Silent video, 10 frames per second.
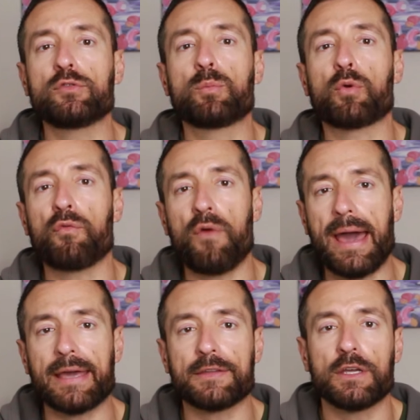have to
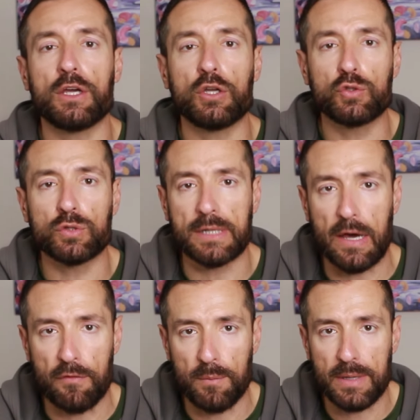provide to the
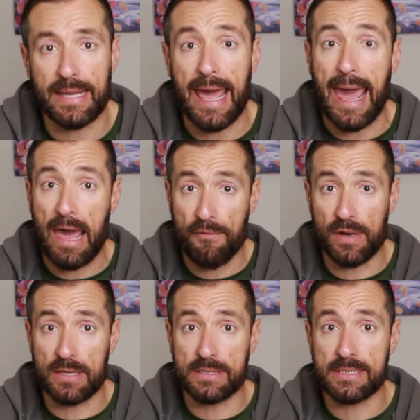government
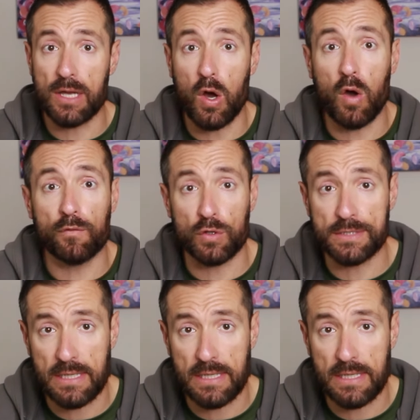evidence of your